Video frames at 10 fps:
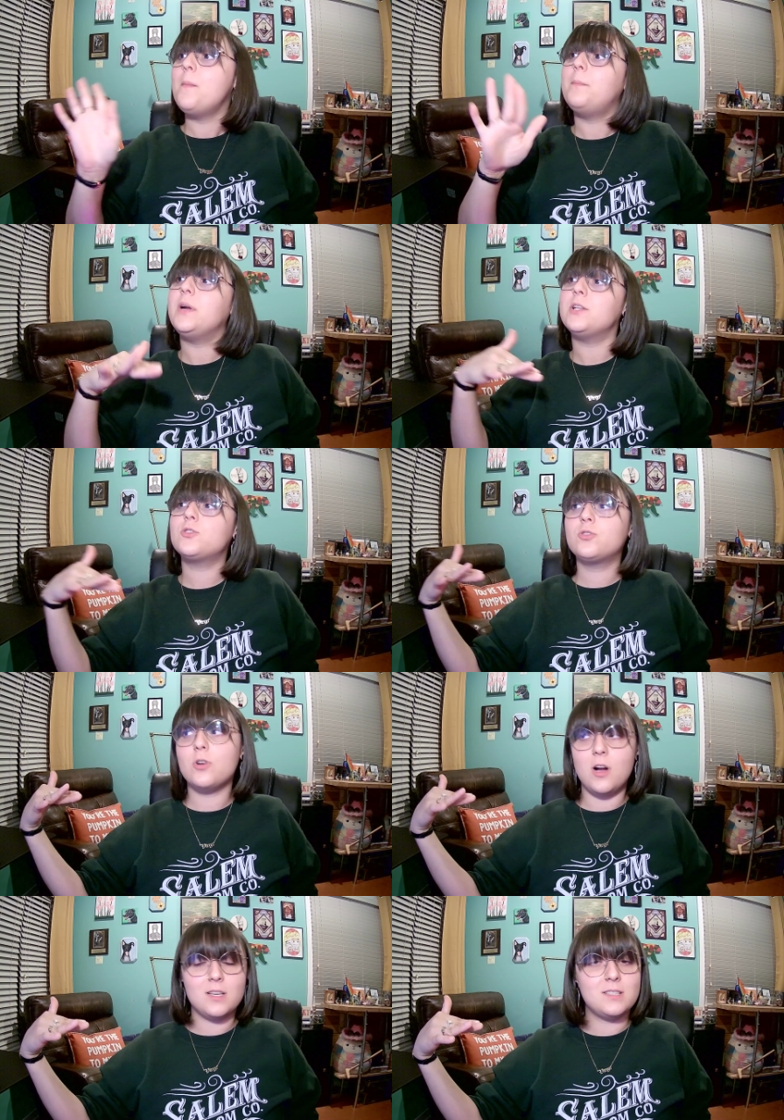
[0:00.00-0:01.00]
but it's
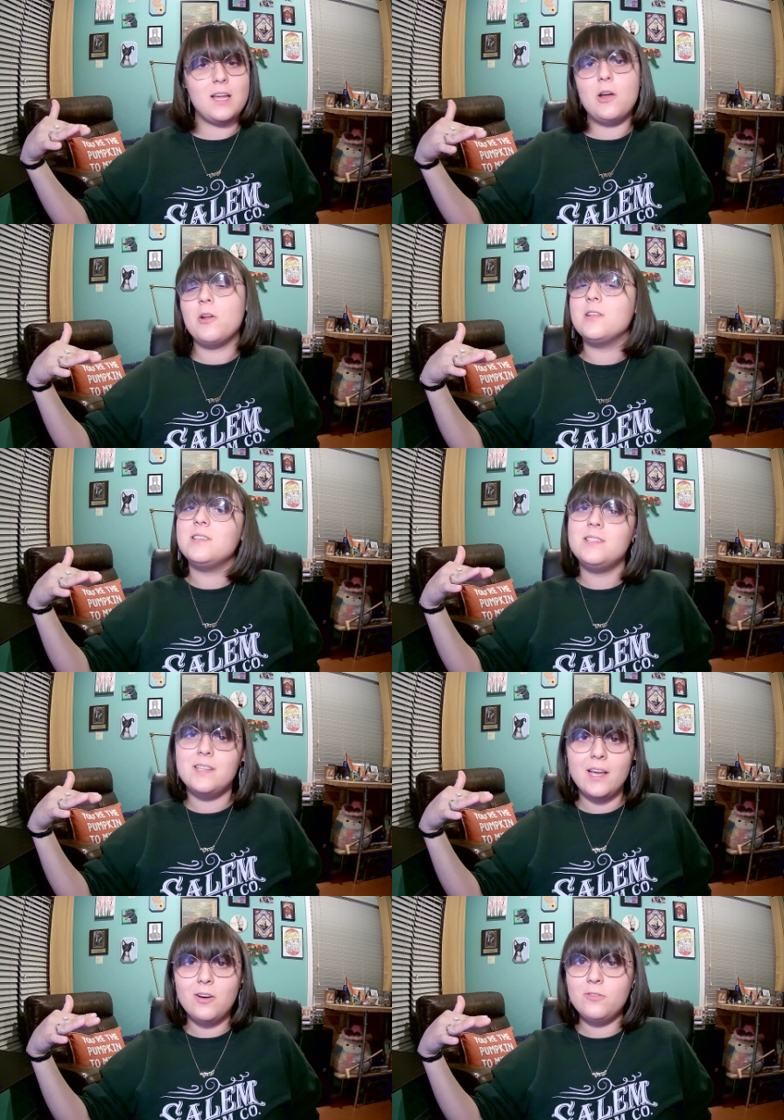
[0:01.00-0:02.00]
crossed out on
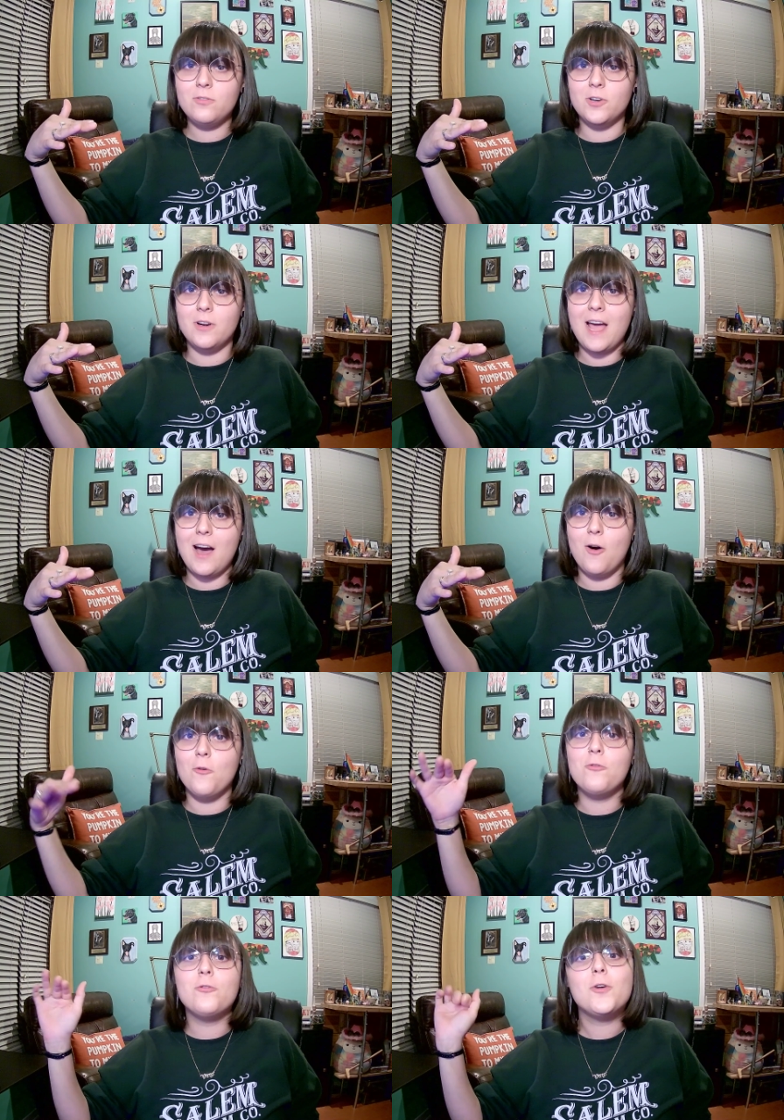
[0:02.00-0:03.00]
sale for
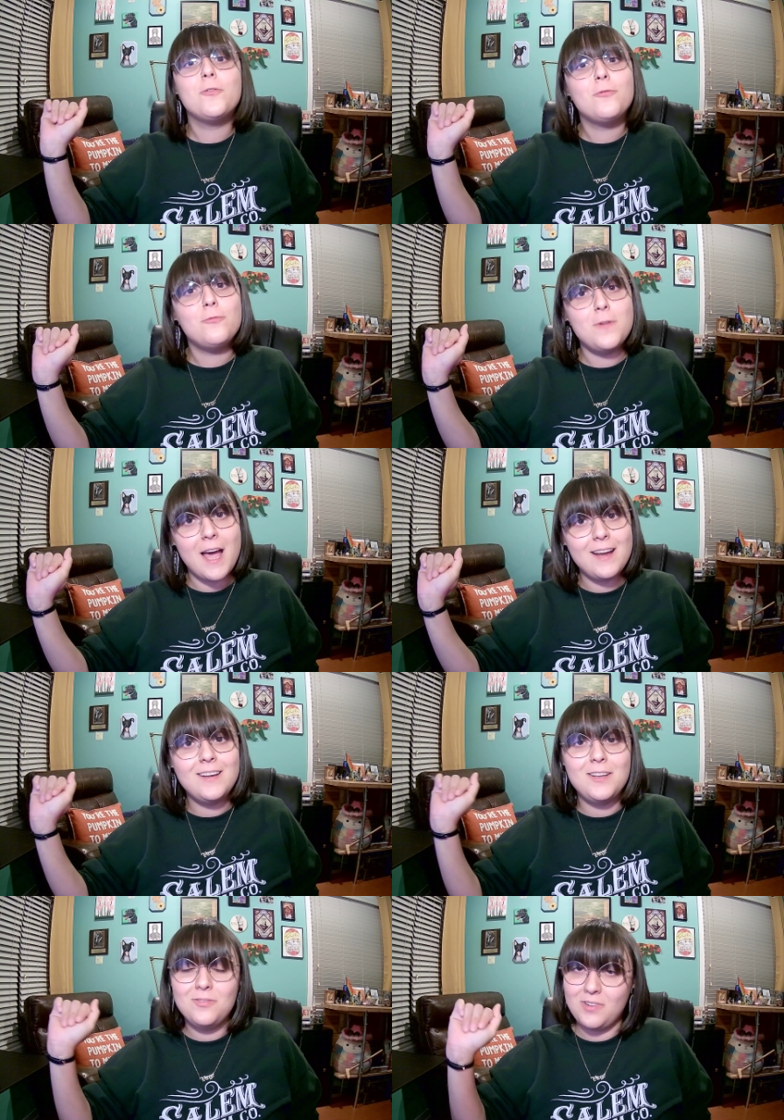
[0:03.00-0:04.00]
now for
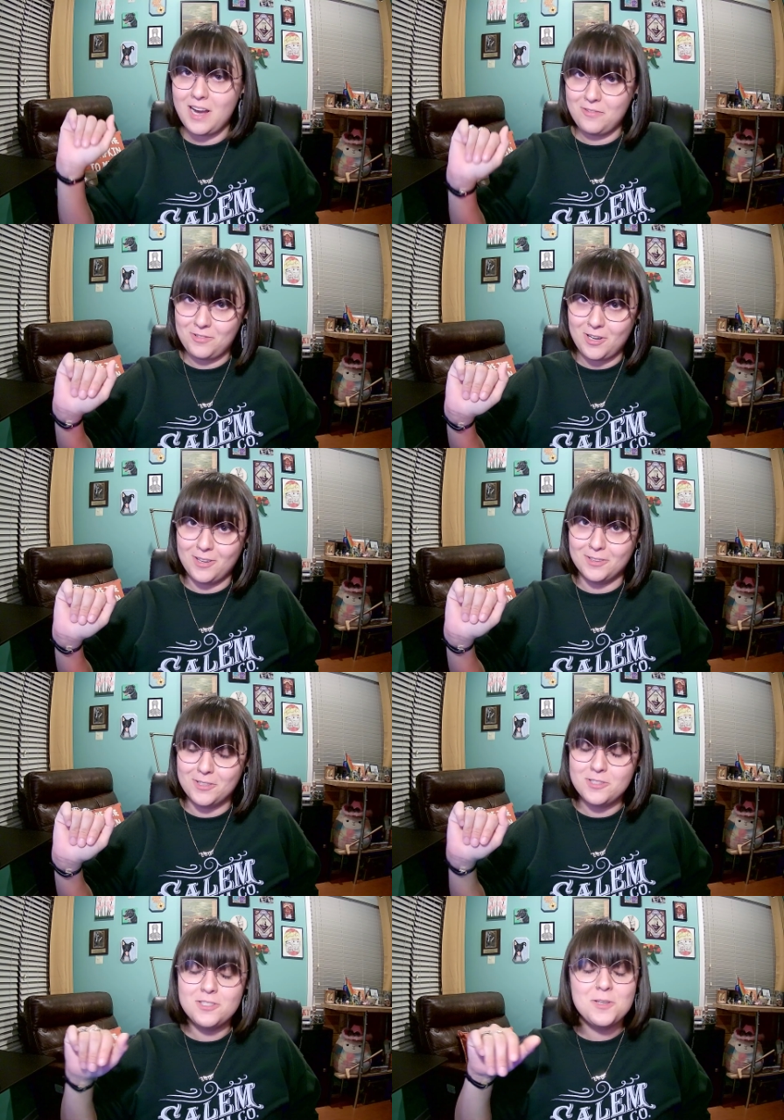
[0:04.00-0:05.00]
ninety-five
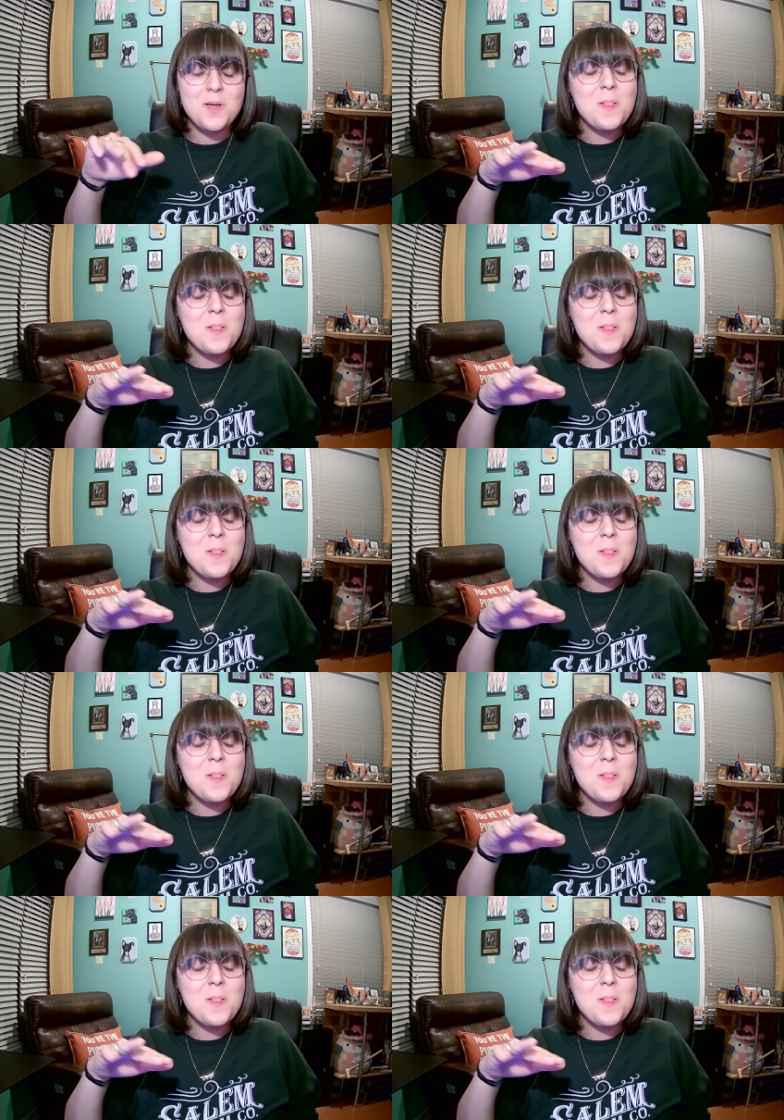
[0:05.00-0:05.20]
dollars.